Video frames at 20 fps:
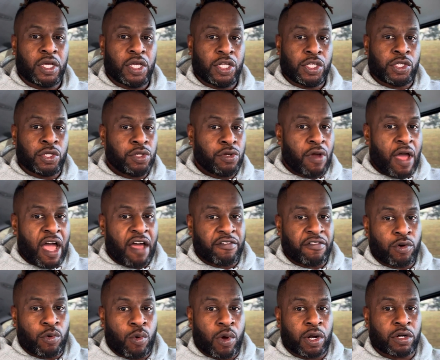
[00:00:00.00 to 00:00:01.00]
Do you have a
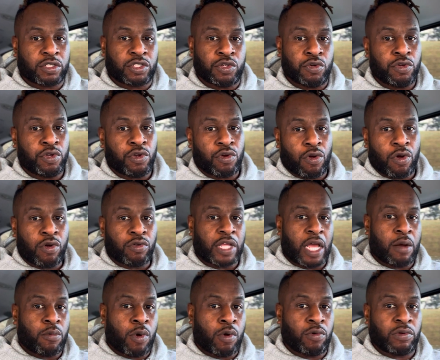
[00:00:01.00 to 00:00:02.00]
1 or 2 year old
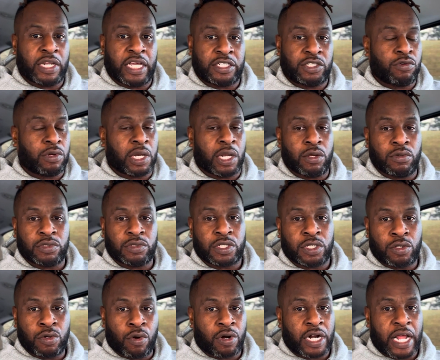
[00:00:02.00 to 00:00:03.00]
that won't let you close the
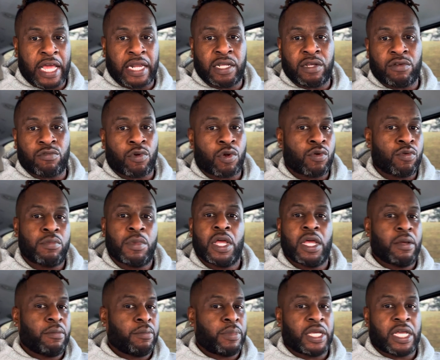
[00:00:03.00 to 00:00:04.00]
door in any room
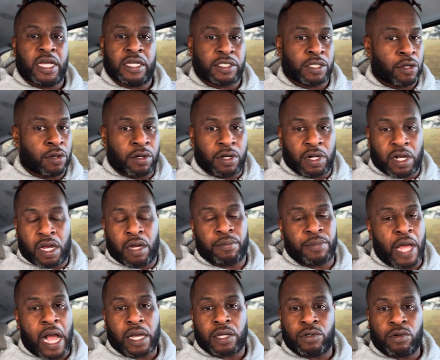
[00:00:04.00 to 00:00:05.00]
because they're going to come
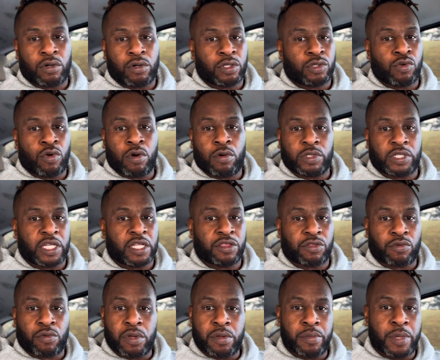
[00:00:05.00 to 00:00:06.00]
knocking on the door within
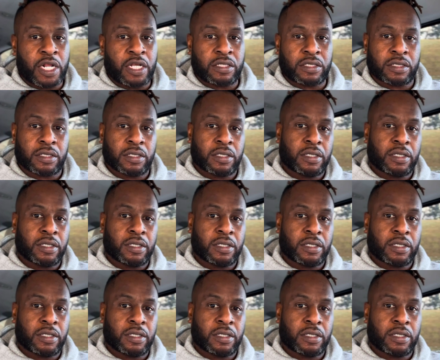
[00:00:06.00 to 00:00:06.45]
3 minutes?